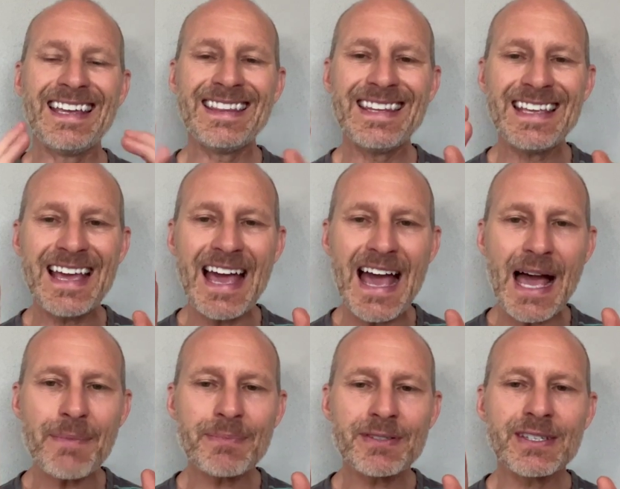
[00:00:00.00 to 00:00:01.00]
in the
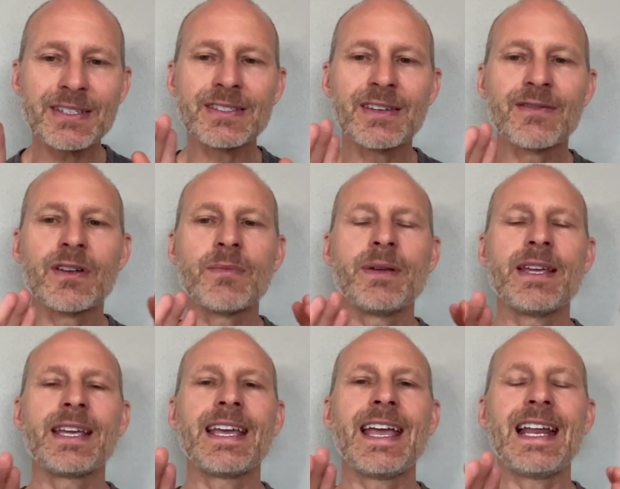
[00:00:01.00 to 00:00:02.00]
absence of there
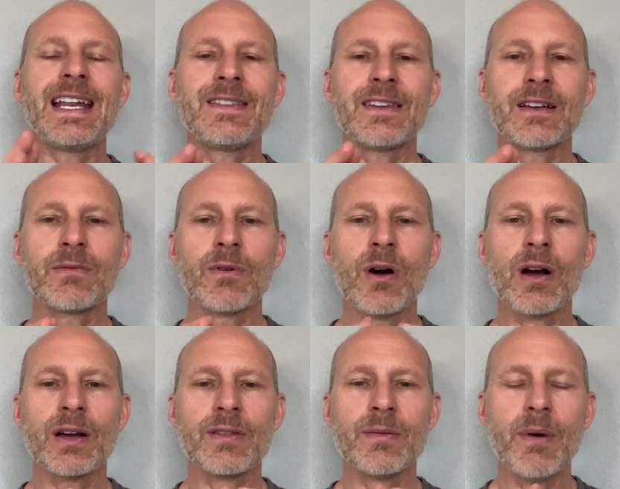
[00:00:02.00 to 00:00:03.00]
being anything
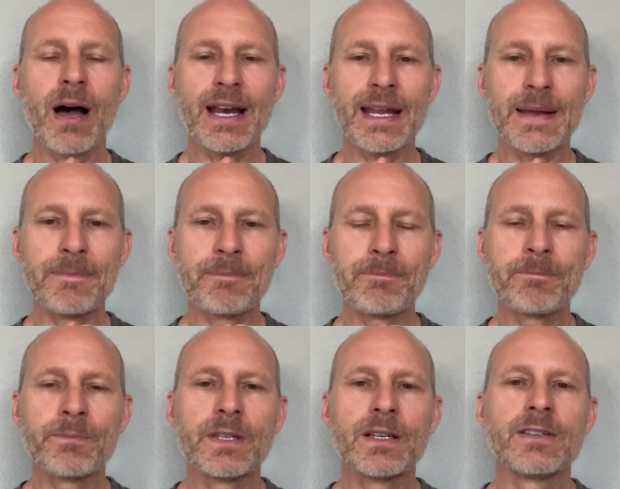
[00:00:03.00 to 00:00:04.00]
wrong in the body.
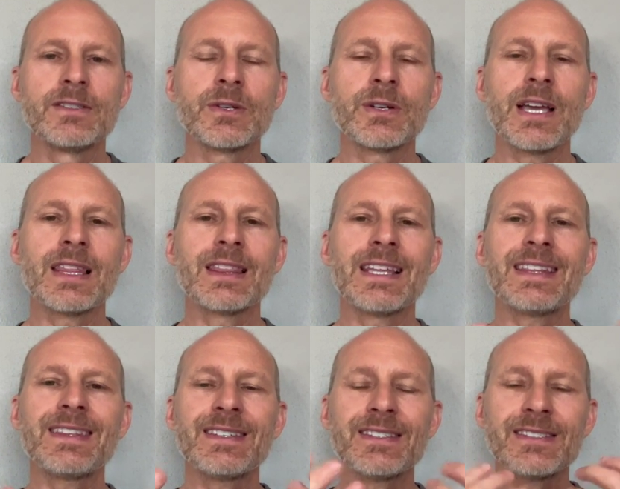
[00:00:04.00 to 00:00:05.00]
So, again,
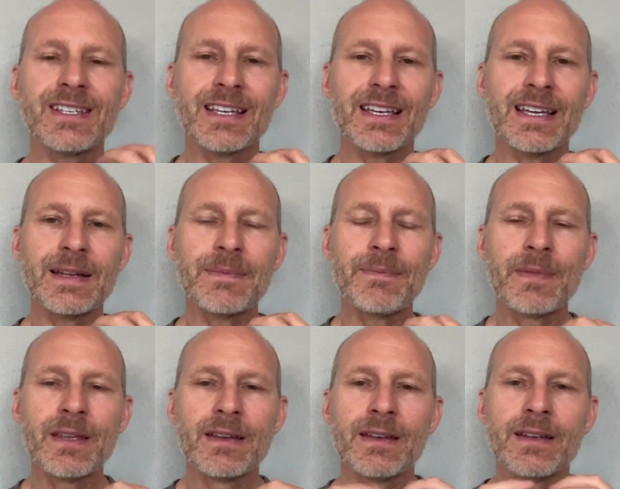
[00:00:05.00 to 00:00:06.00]
let this sink in
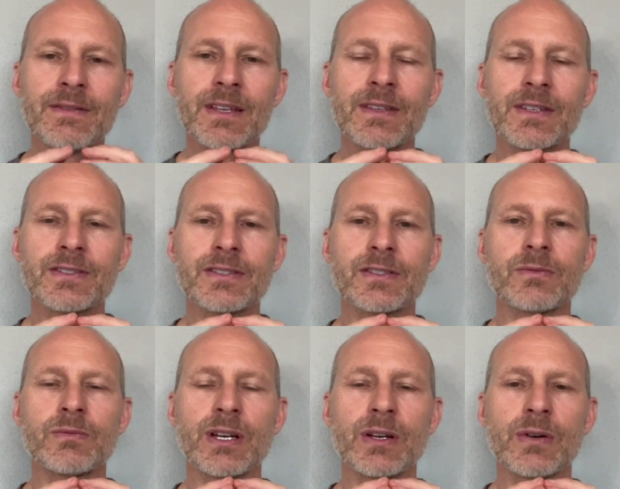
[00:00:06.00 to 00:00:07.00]
that this is
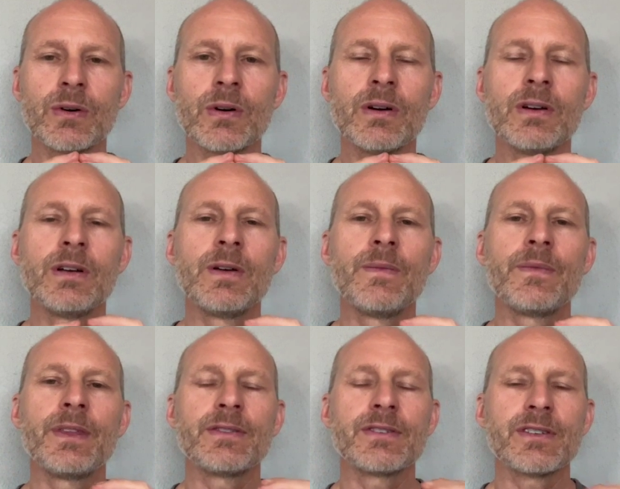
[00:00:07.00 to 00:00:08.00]
real.
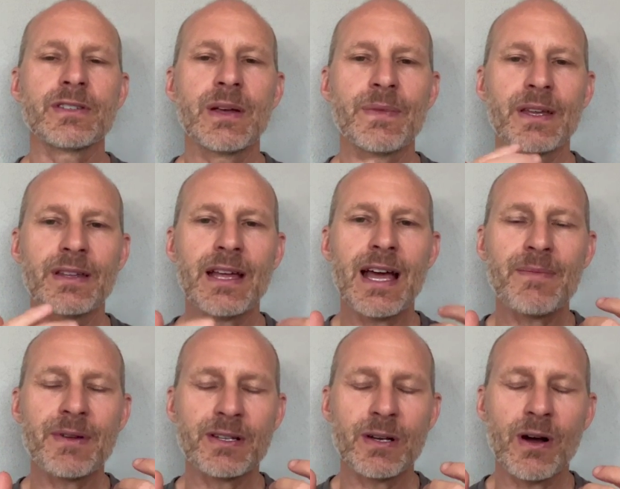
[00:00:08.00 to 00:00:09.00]
This is something that
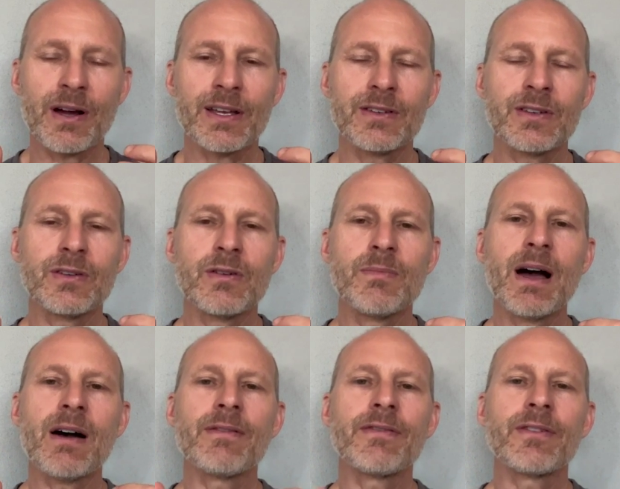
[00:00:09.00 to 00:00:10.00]
I've been talking to you
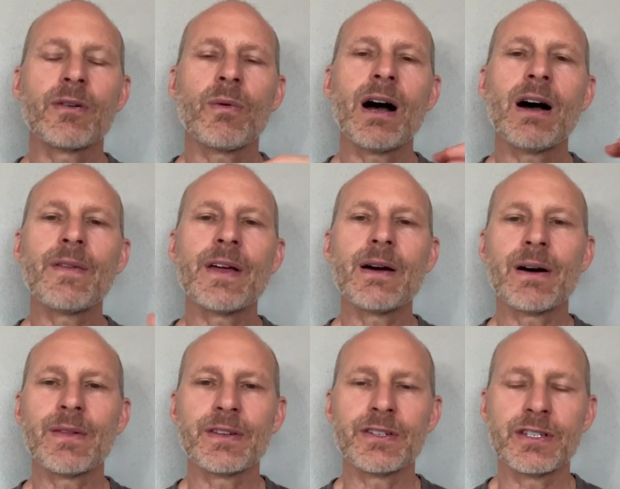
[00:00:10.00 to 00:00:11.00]
about for a while now
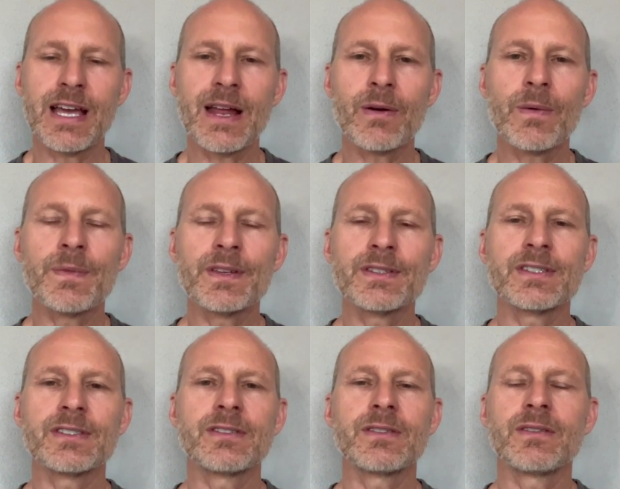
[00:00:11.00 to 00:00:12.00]
on the channel. This
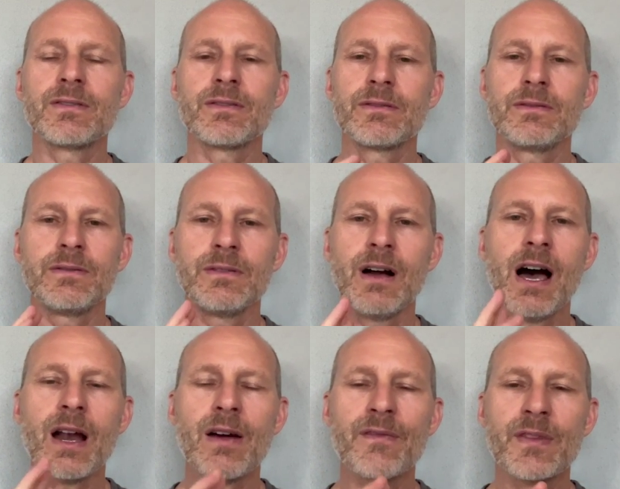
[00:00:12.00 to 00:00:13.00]
is
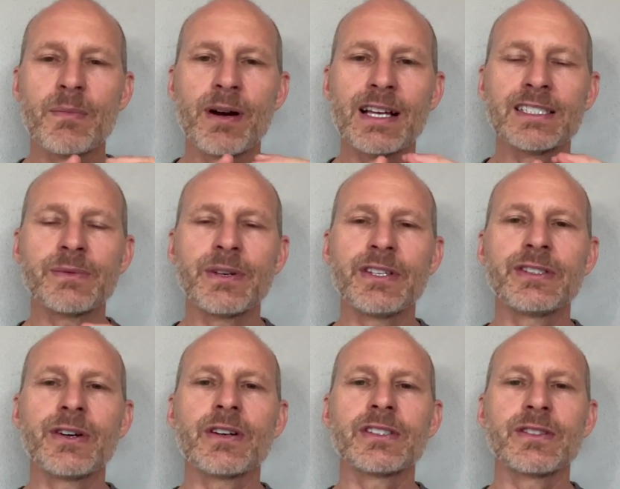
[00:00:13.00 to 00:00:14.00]
hot off the press
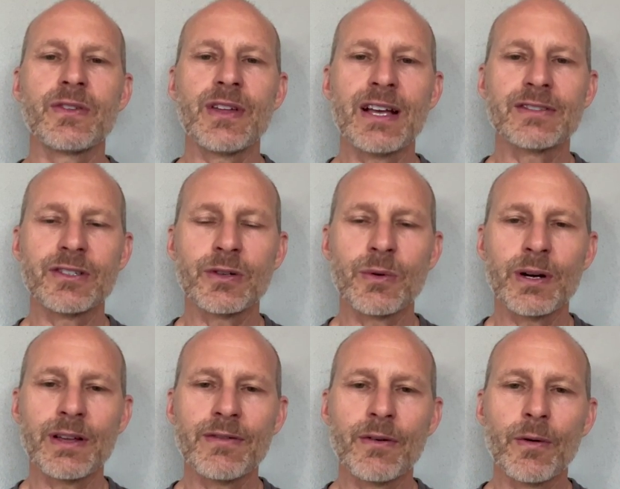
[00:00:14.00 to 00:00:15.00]
research
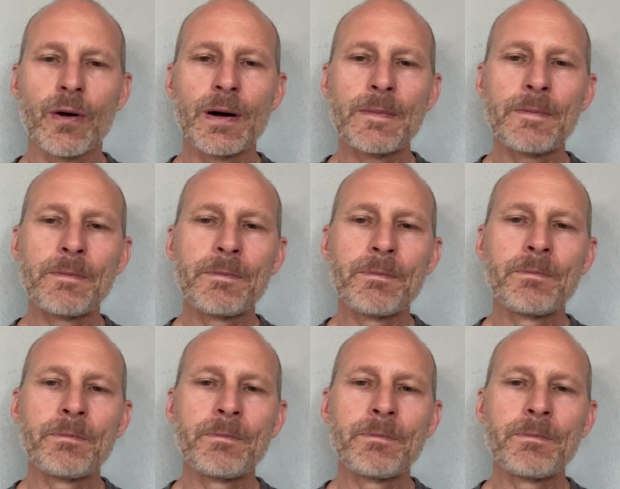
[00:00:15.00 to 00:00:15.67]
2024.